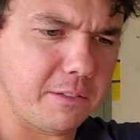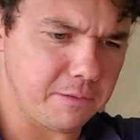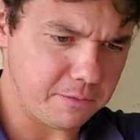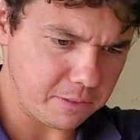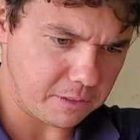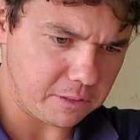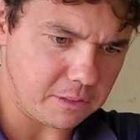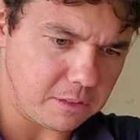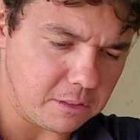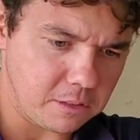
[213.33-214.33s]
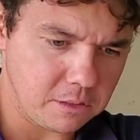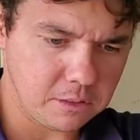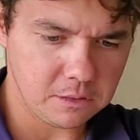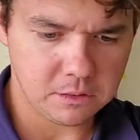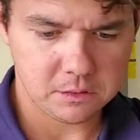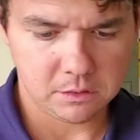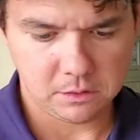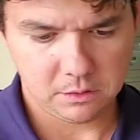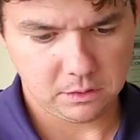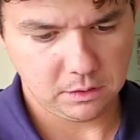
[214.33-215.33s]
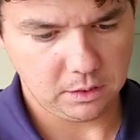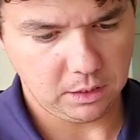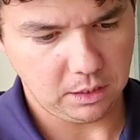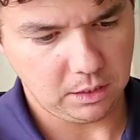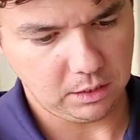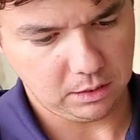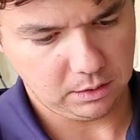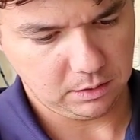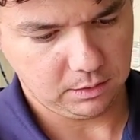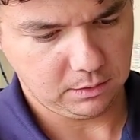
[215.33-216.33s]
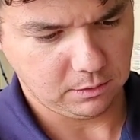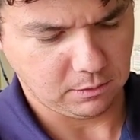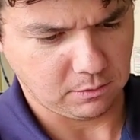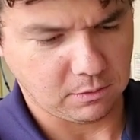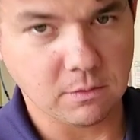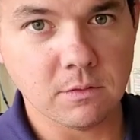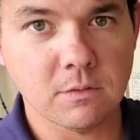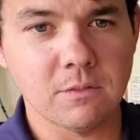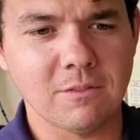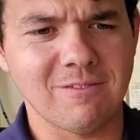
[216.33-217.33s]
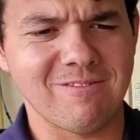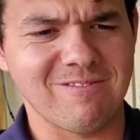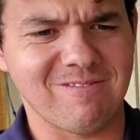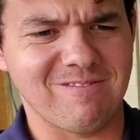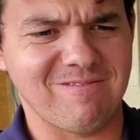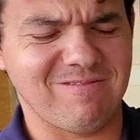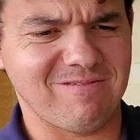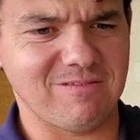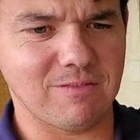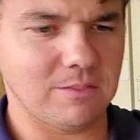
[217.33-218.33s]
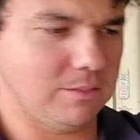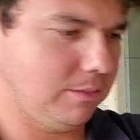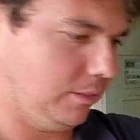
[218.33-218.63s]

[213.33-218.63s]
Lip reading: (no one is talking)